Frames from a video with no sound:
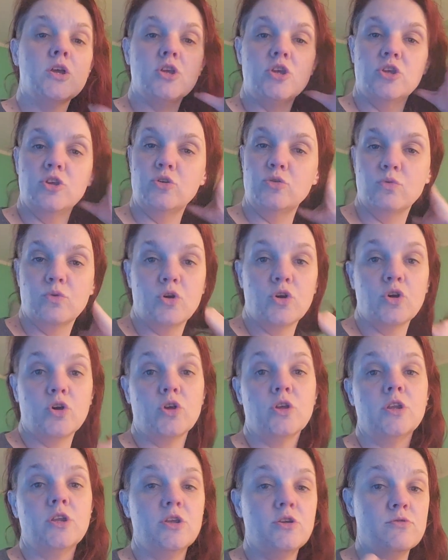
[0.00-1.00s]
you
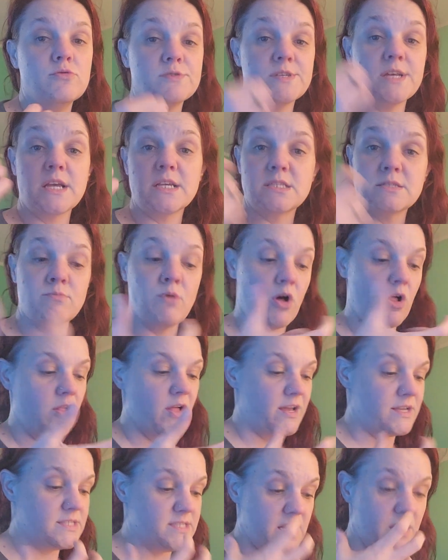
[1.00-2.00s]
could use a small,
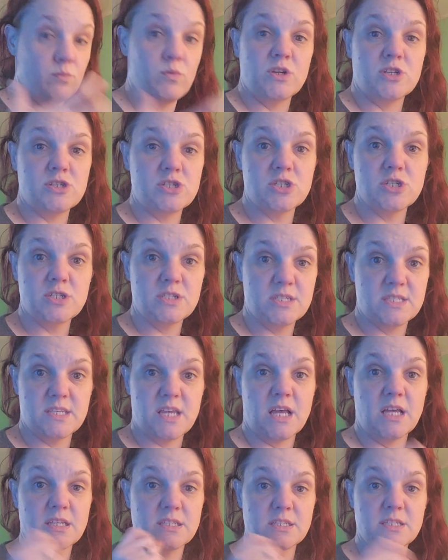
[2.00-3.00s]
like,
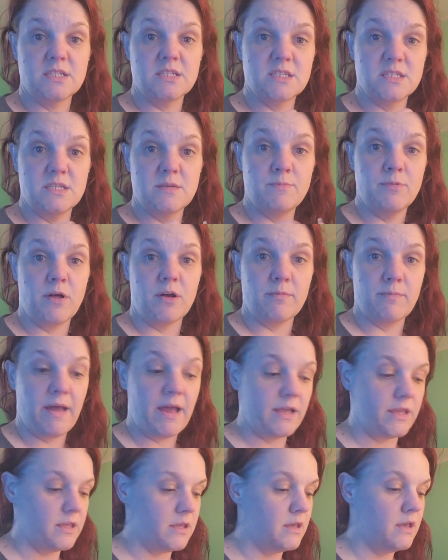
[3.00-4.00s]
sandwich-sized Ziploc
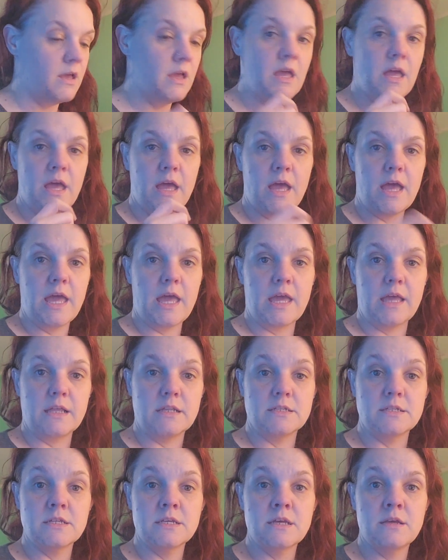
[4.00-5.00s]
baggie
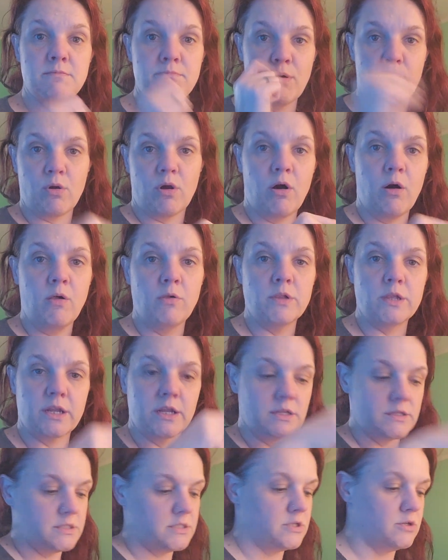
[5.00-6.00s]
and poke a hole in
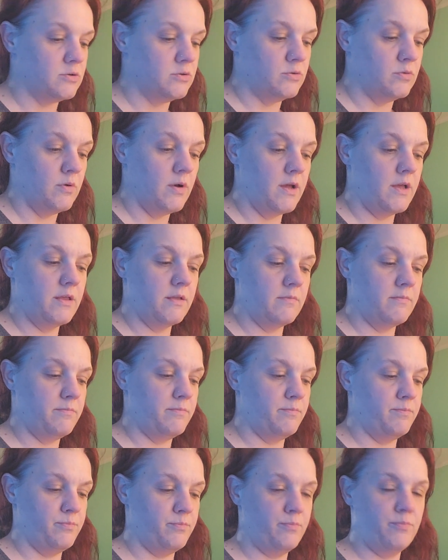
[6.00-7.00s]
it to
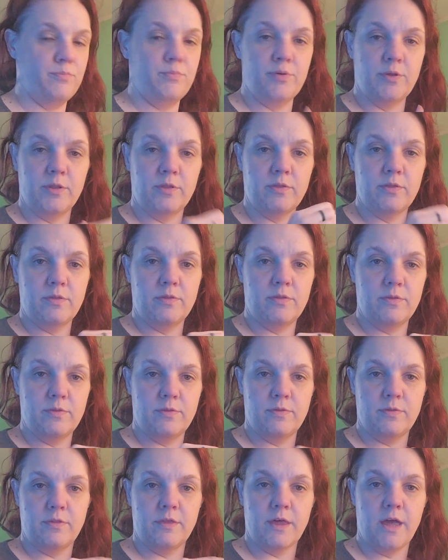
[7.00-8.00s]
put
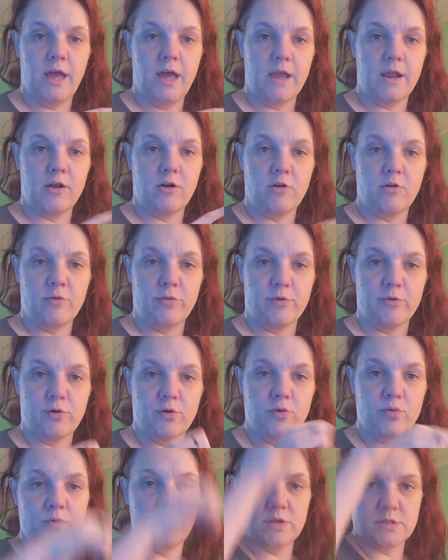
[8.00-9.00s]
the hanger
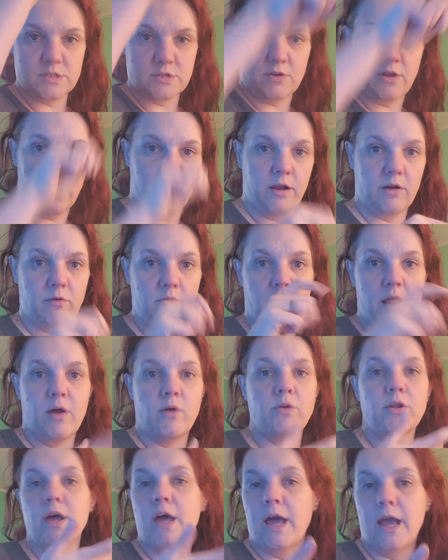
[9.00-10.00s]
through, to hang
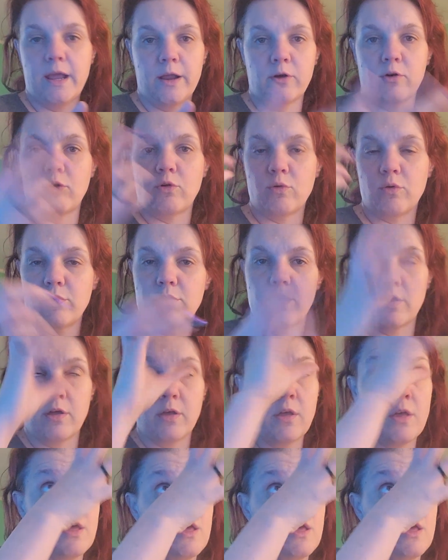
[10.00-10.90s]
around a hanger, or the